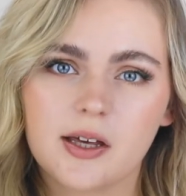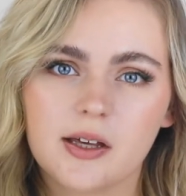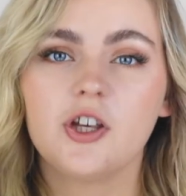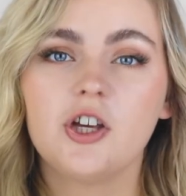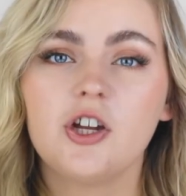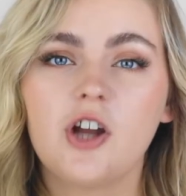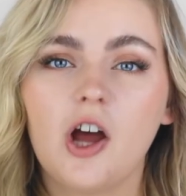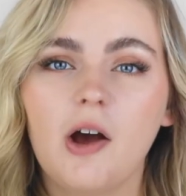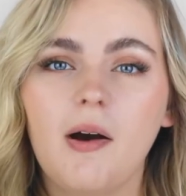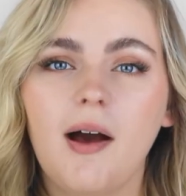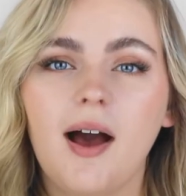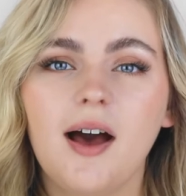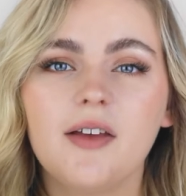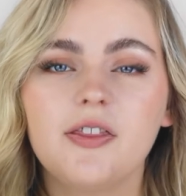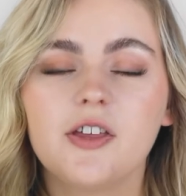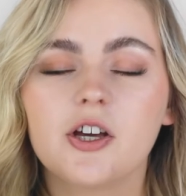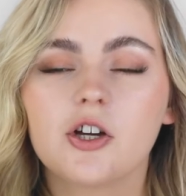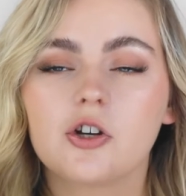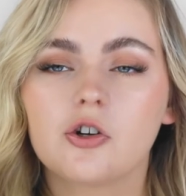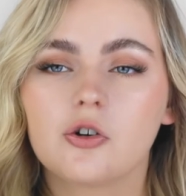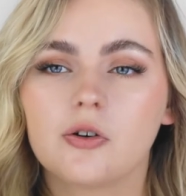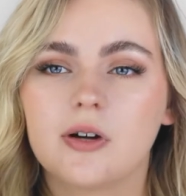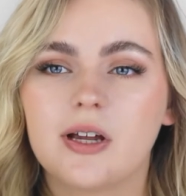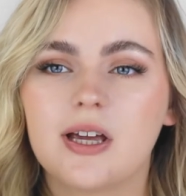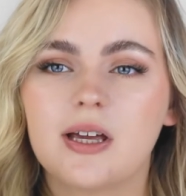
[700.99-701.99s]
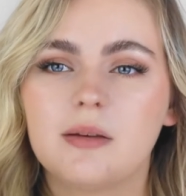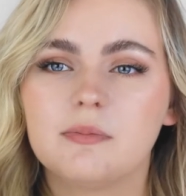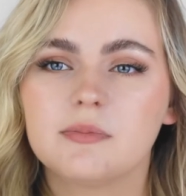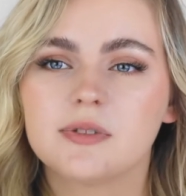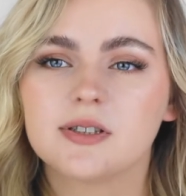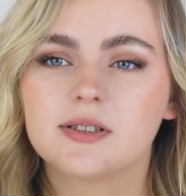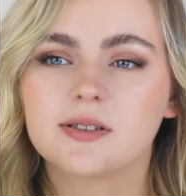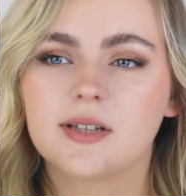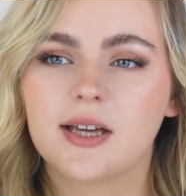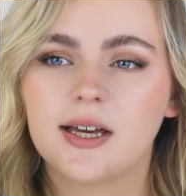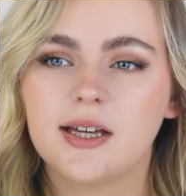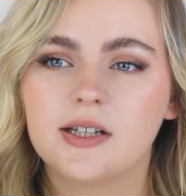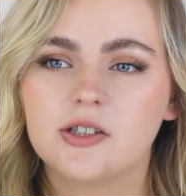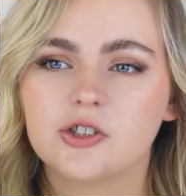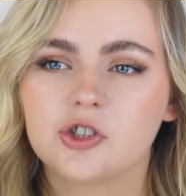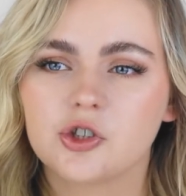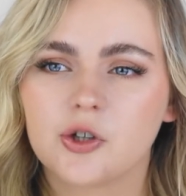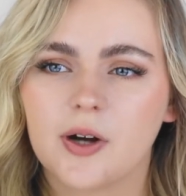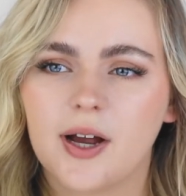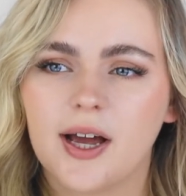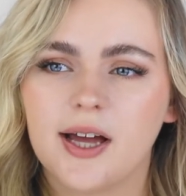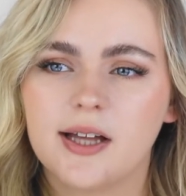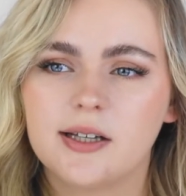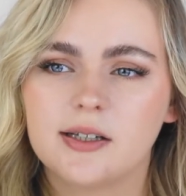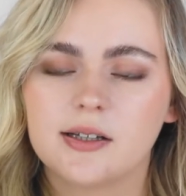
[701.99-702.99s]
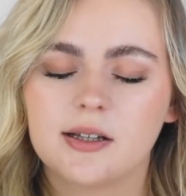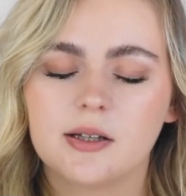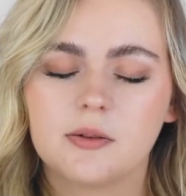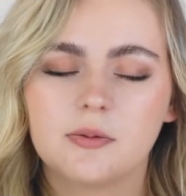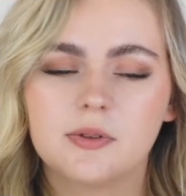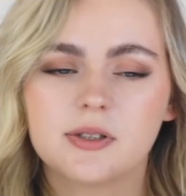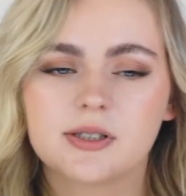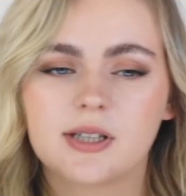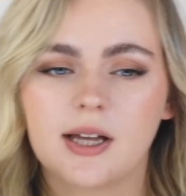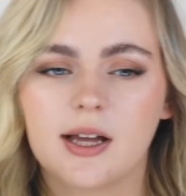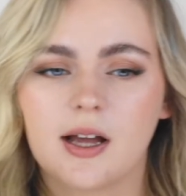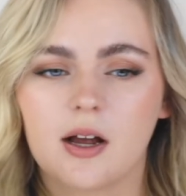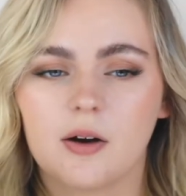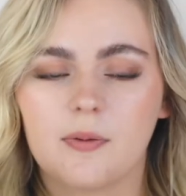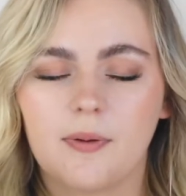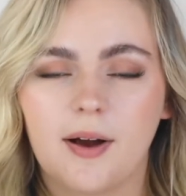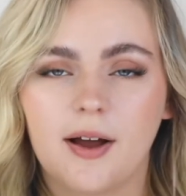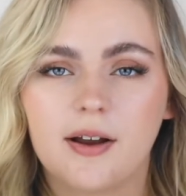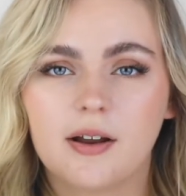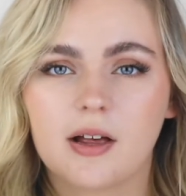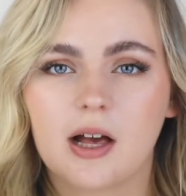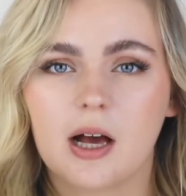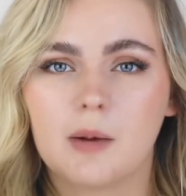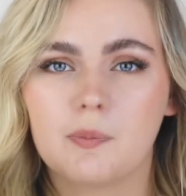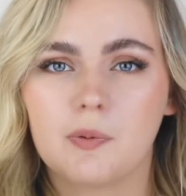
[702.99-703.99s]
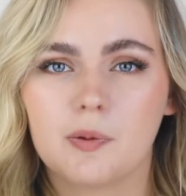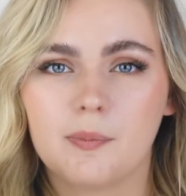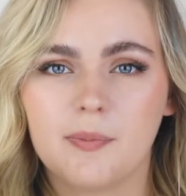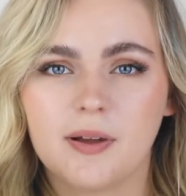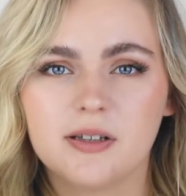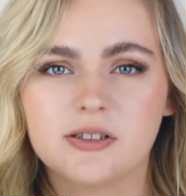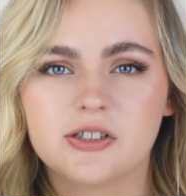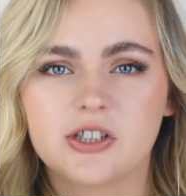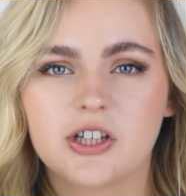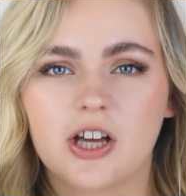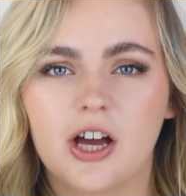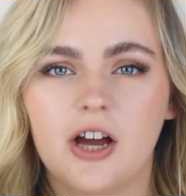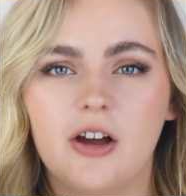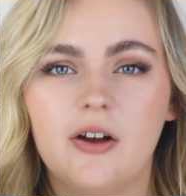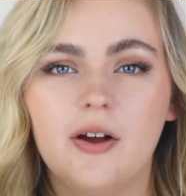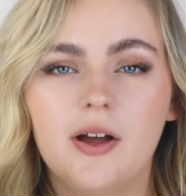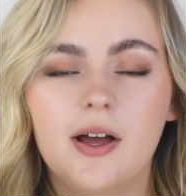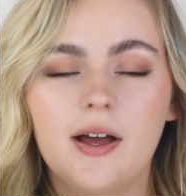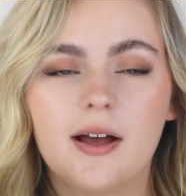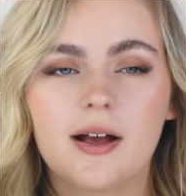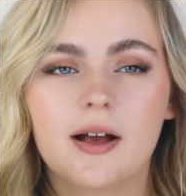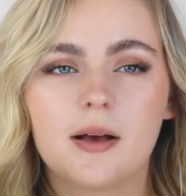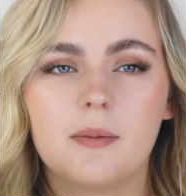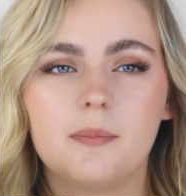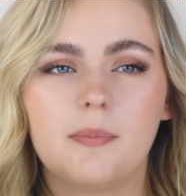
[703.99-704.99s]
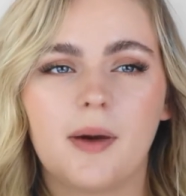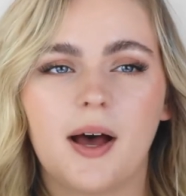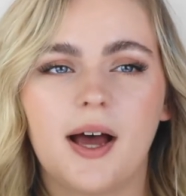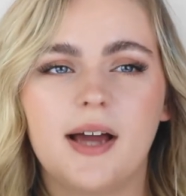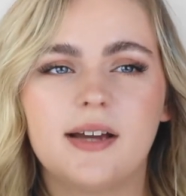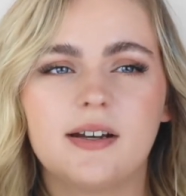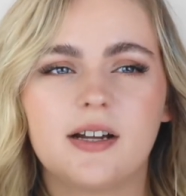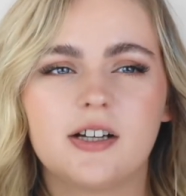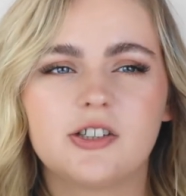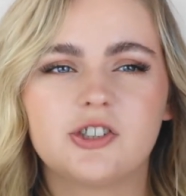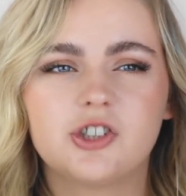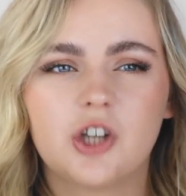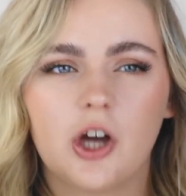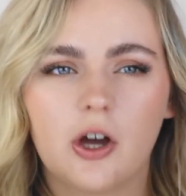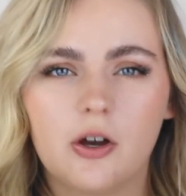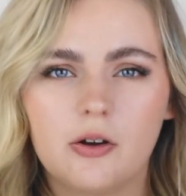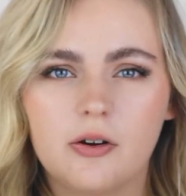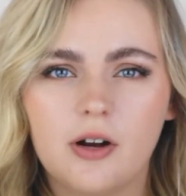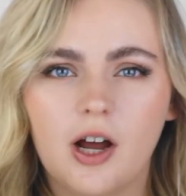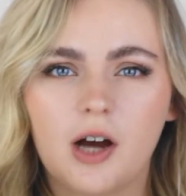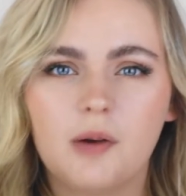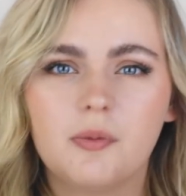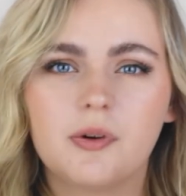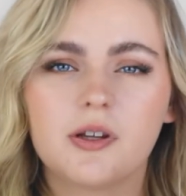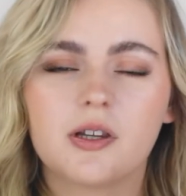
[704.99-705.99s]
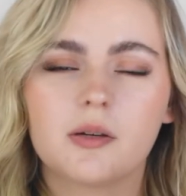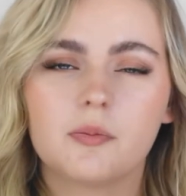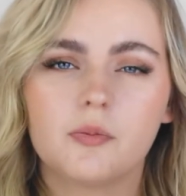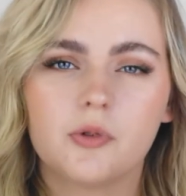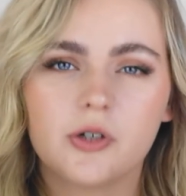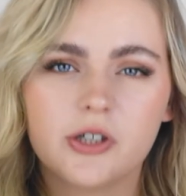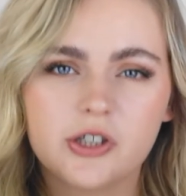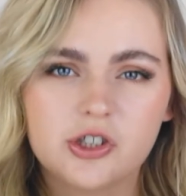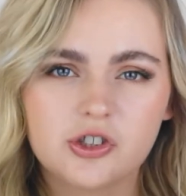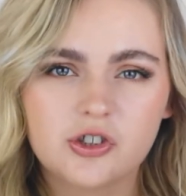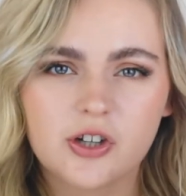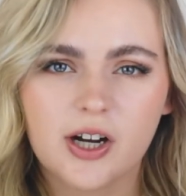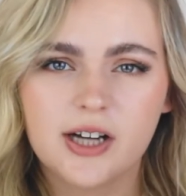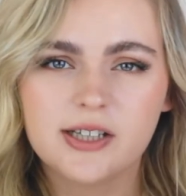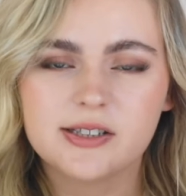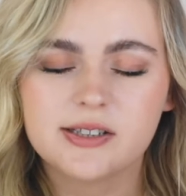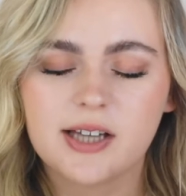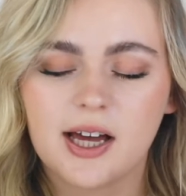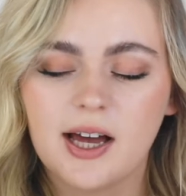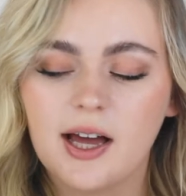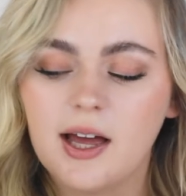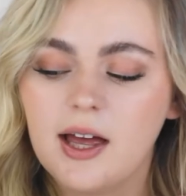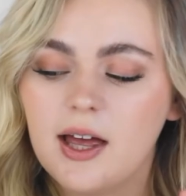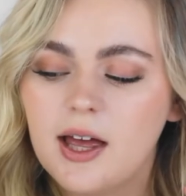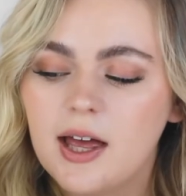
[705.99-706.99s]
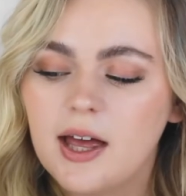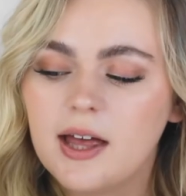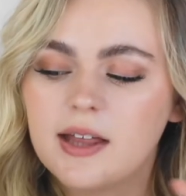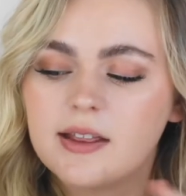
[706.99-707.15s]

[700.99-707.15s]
You know how the cream skin trend that was like around a couple months ago combined a toner with a moisturizer?